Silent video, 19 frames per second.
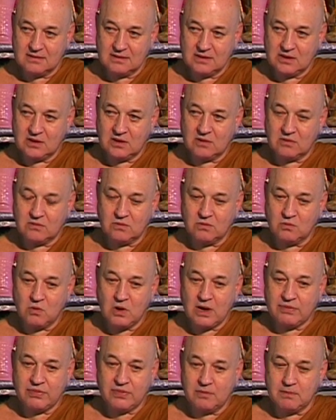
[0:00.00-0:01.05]
You don't
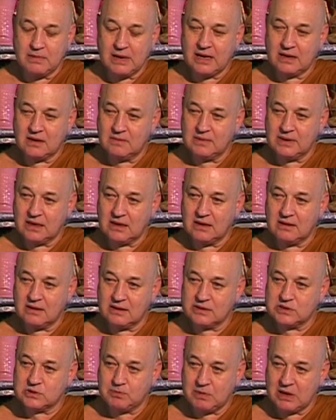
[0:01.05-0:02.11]
want the mind to be
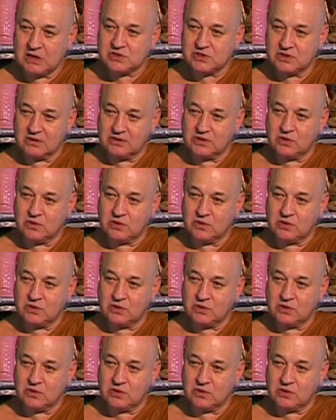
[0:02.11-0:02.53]
anything special.